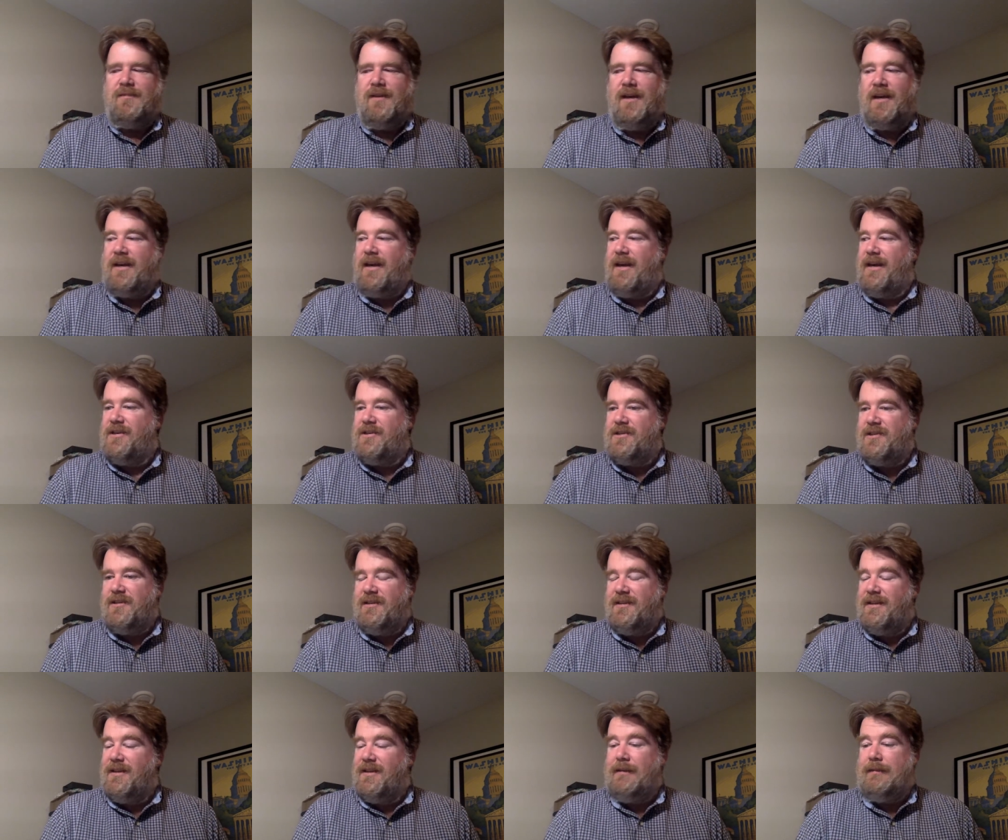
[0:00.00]

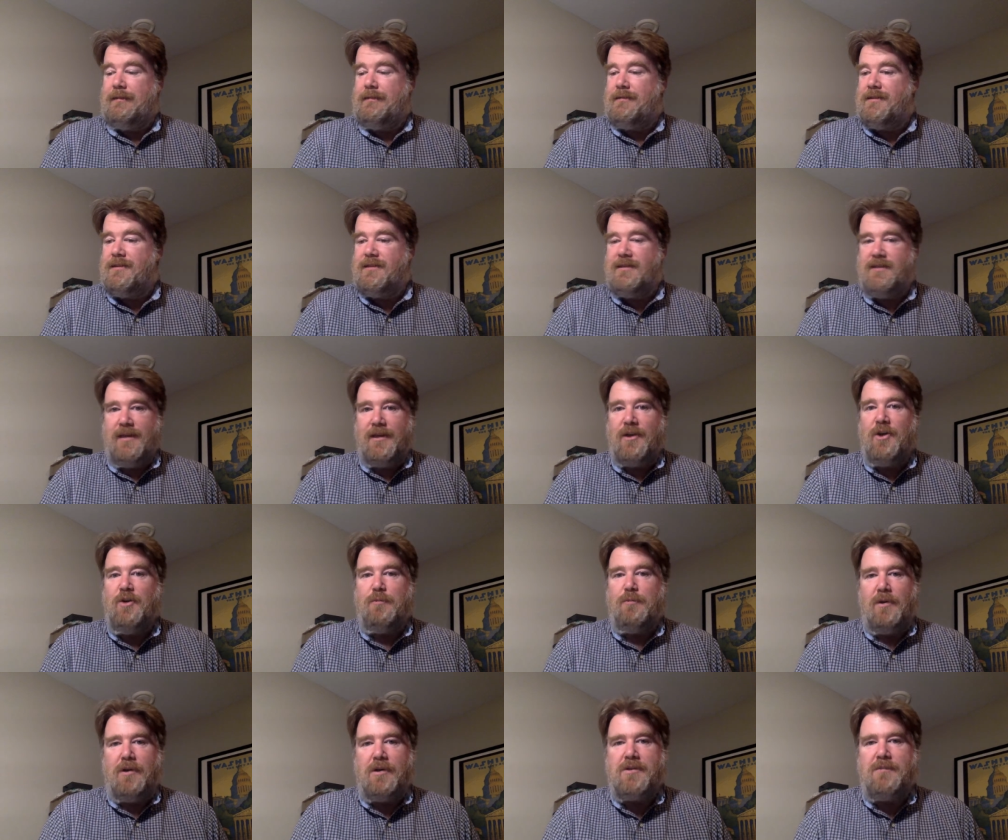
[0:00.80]
Occasionally
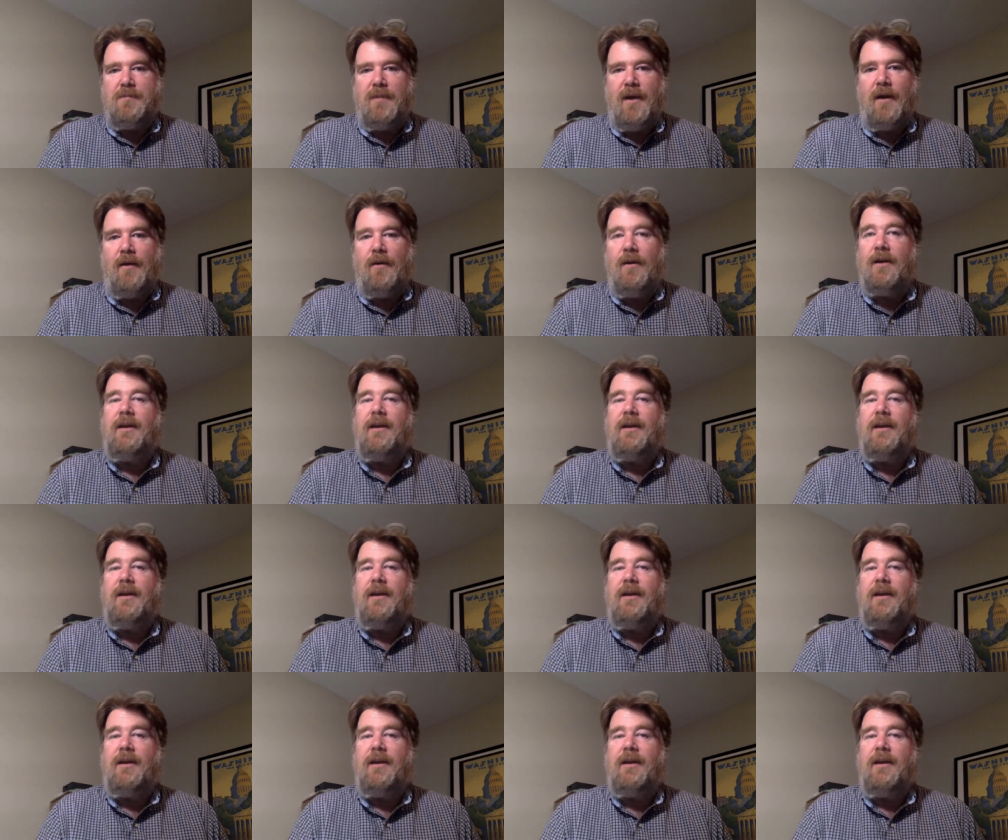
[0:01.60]
sticker books matter.